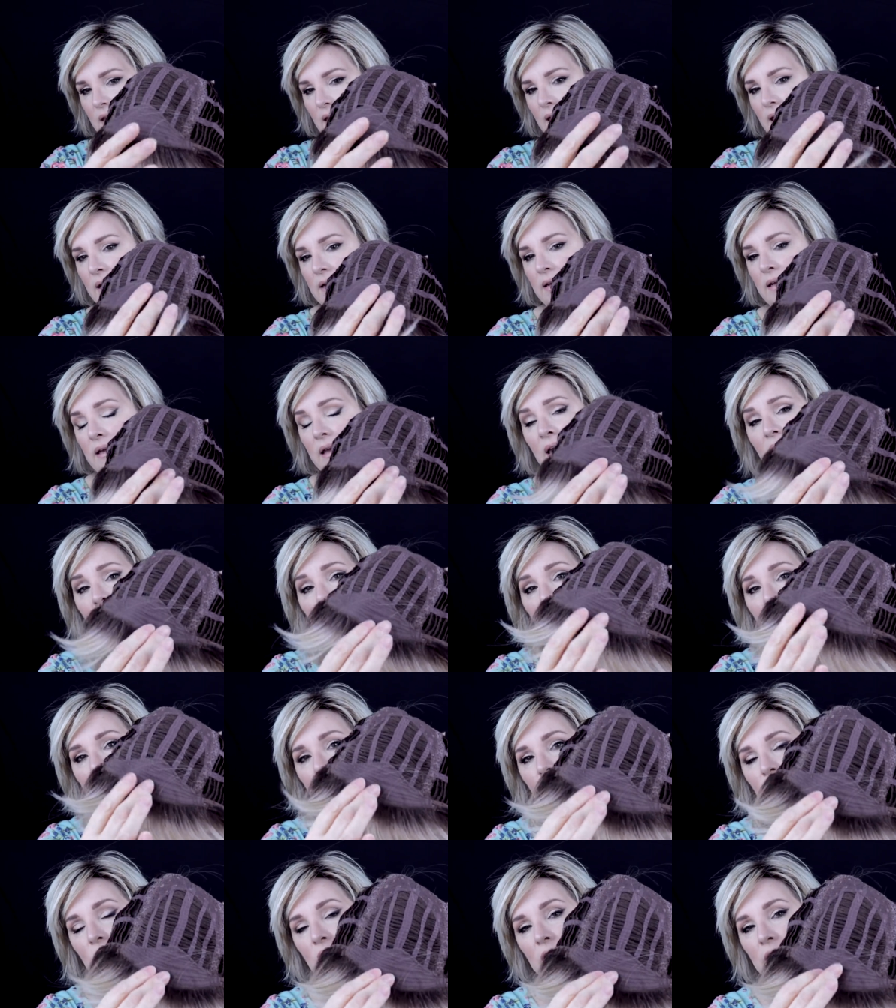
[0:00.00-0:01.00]
And
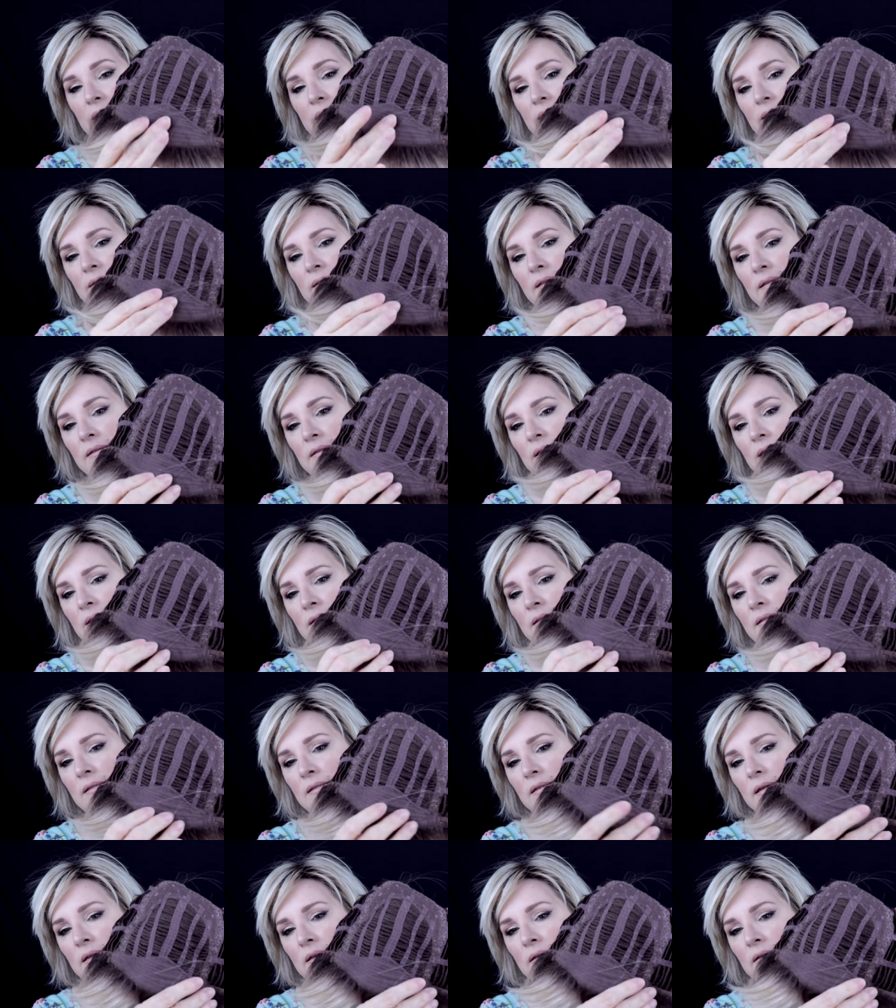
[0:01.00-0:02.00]
again, you guys,
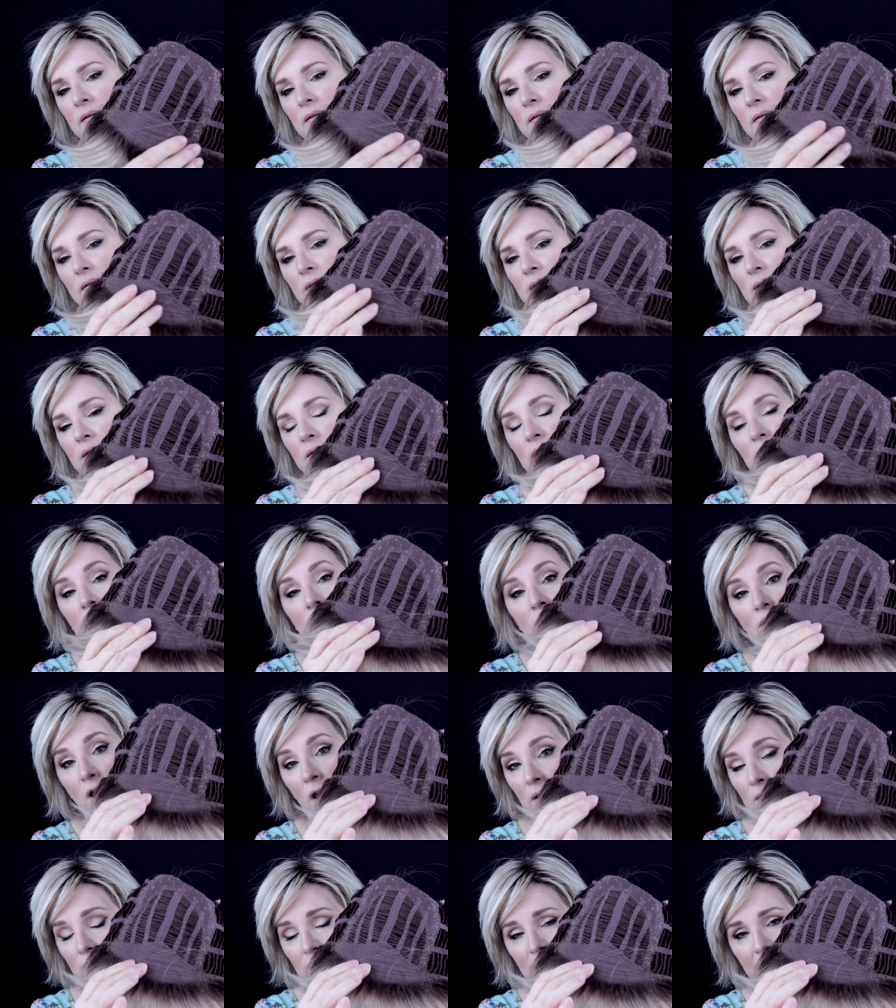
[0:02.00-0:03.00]
this is
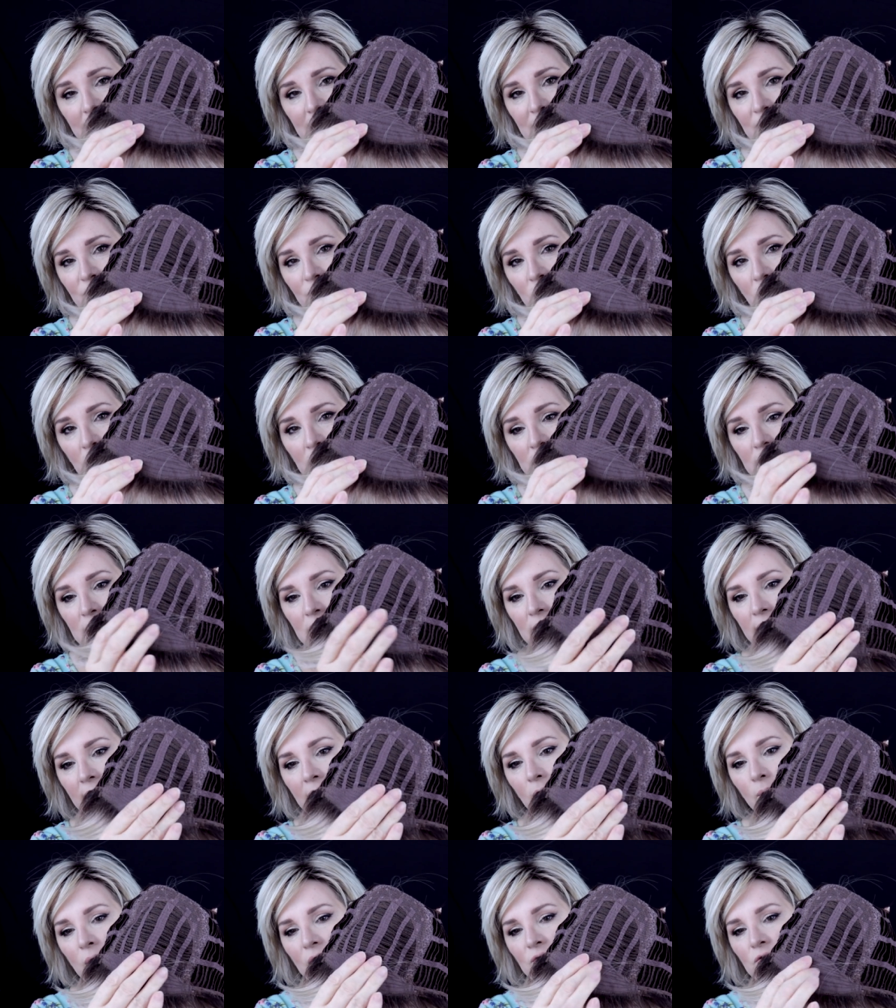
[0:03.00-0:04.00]
not a lace front.
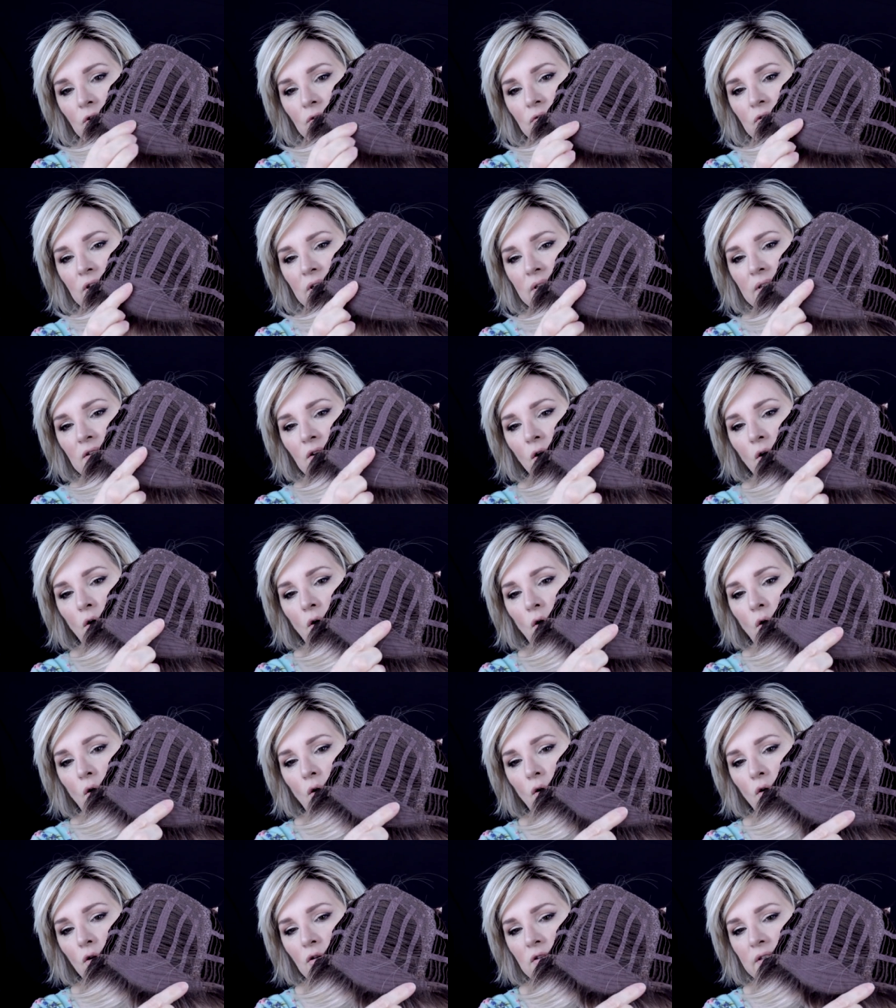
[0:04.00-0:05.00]
However, this
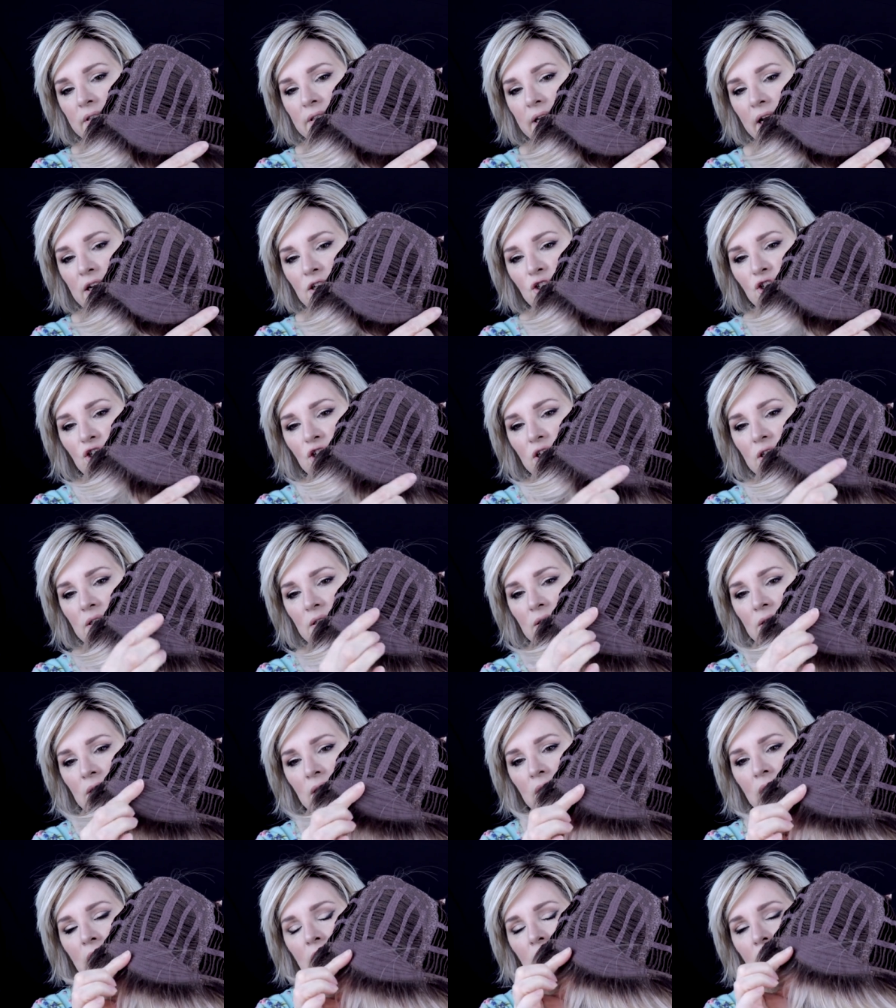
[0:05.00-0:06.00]
whole
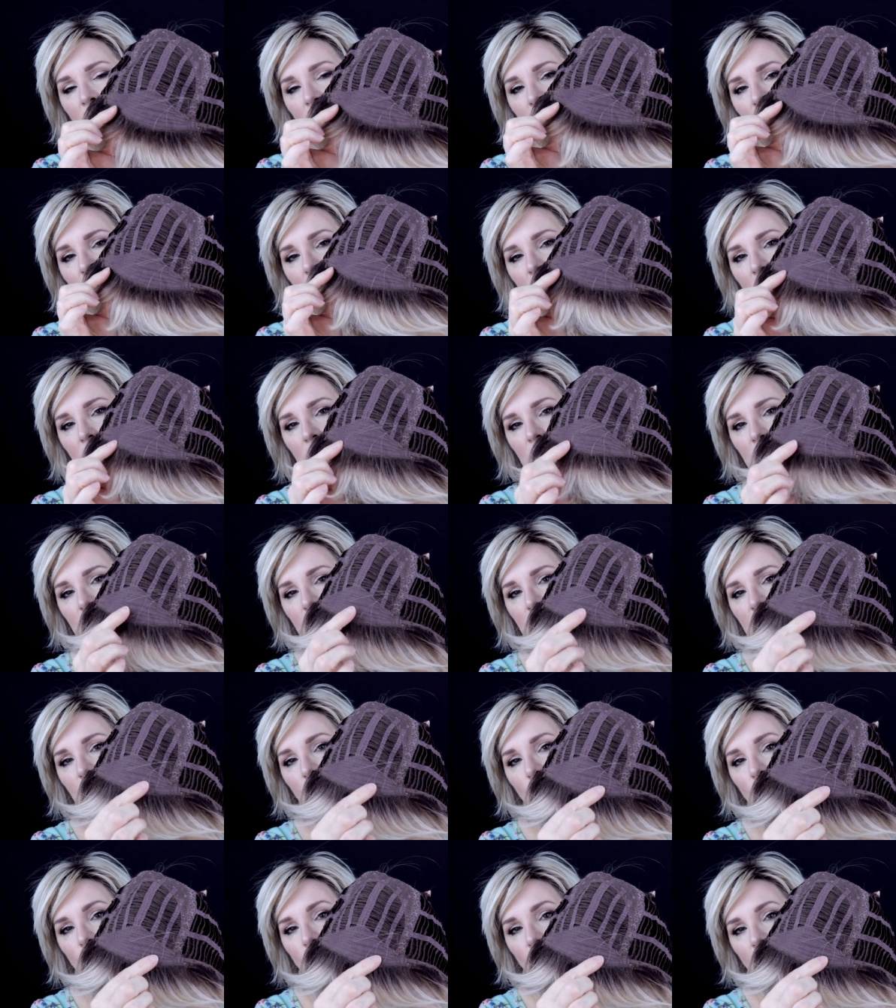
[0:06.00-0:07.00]
section
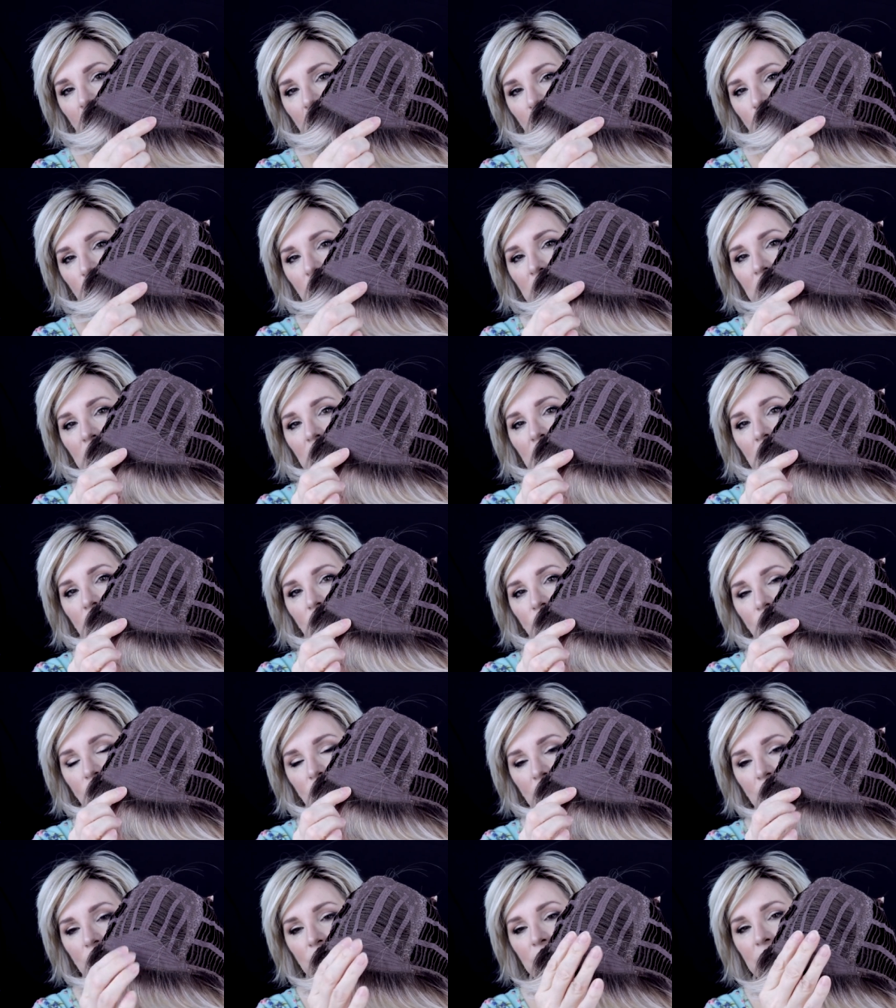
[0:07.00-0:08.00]
is very,
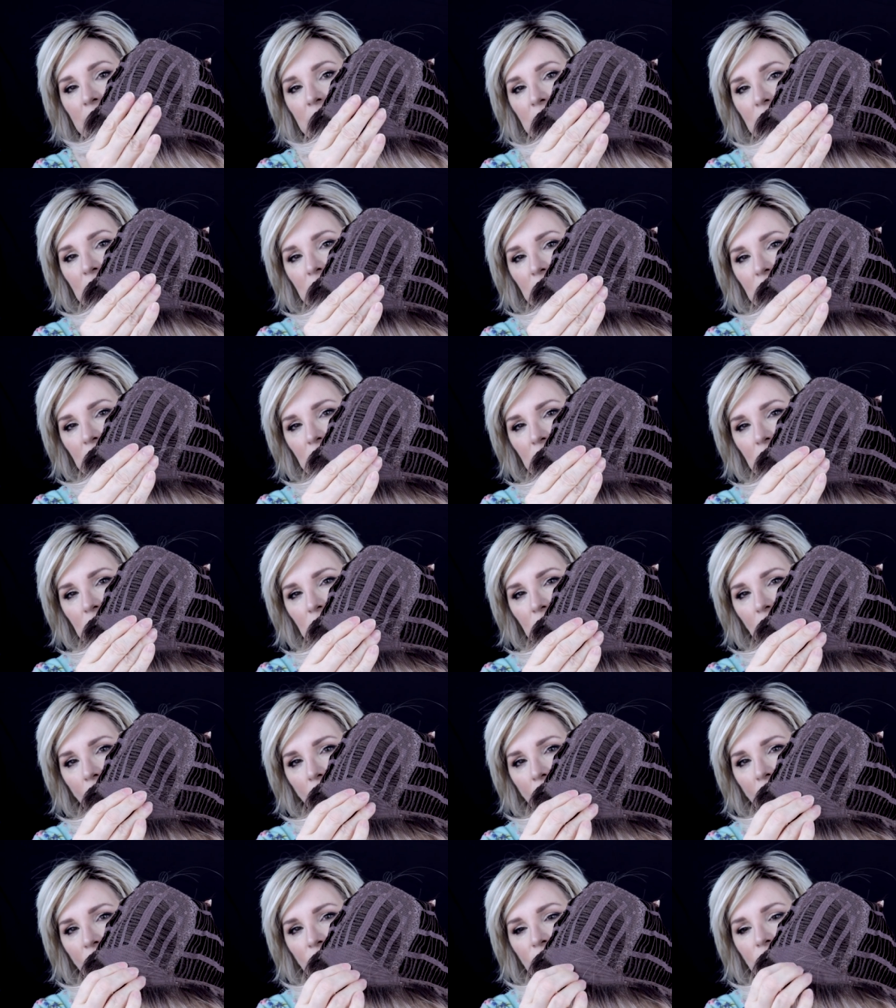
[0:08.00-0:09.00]
very
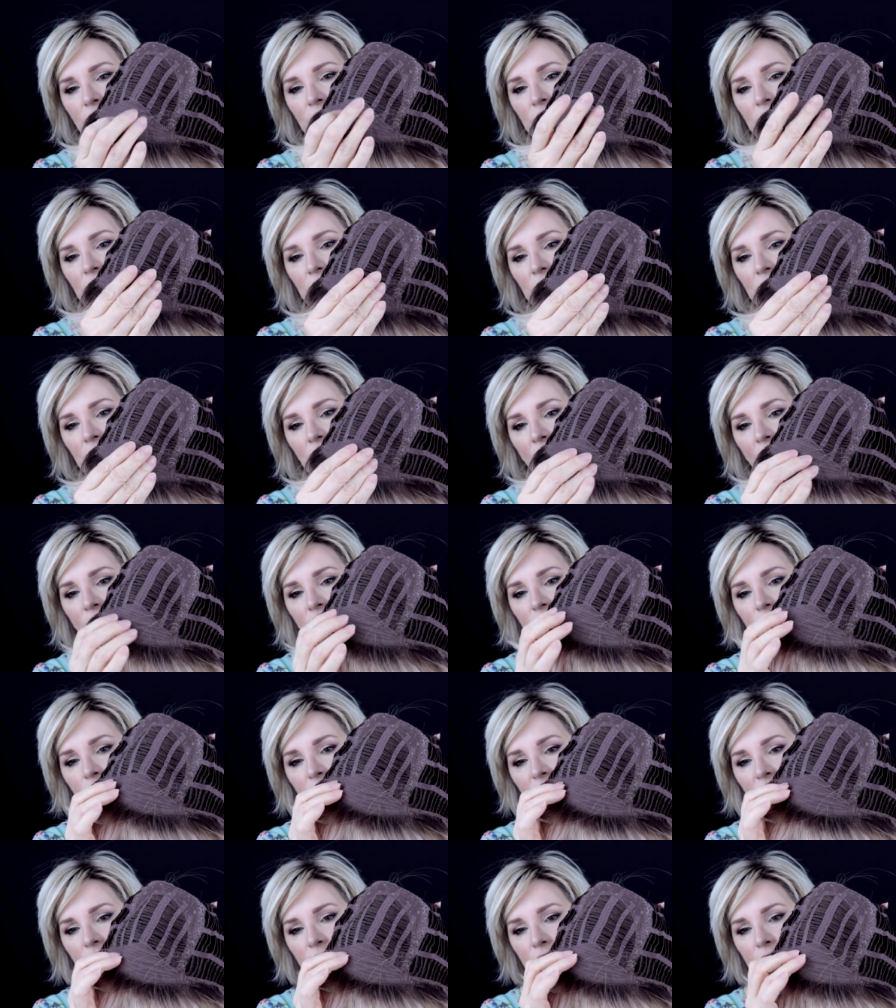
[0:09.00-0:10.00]
soft, soft
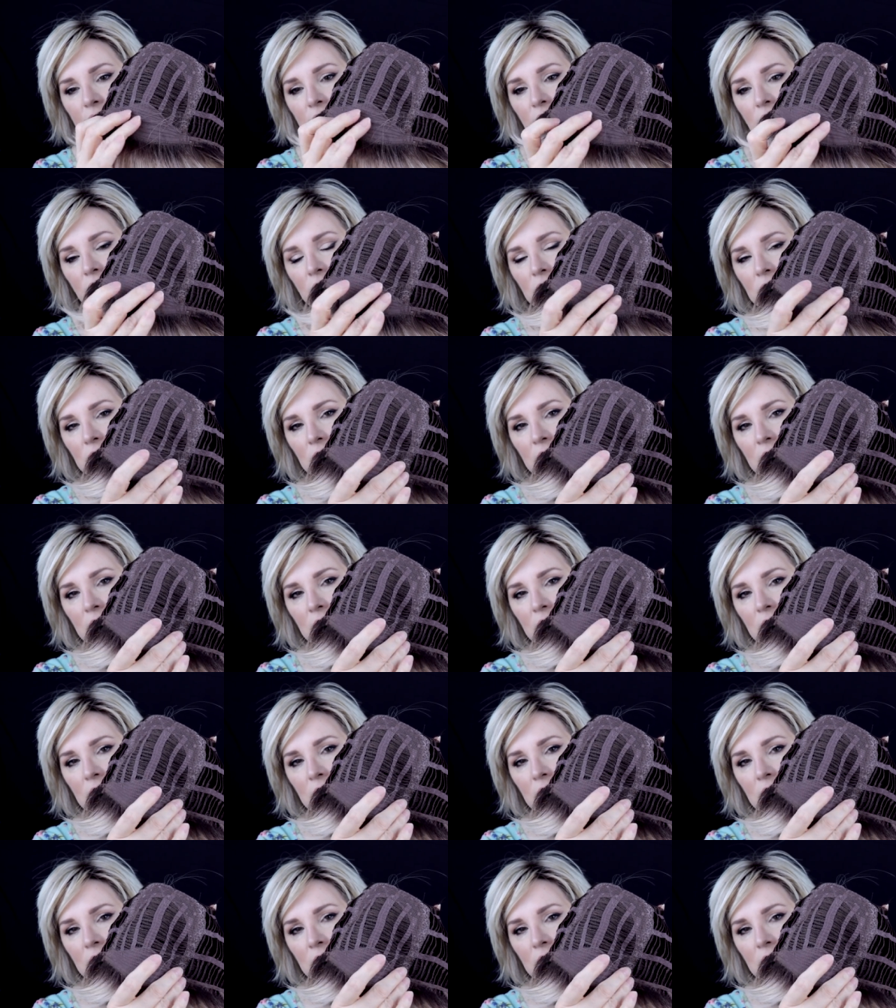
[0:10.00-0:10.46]
material.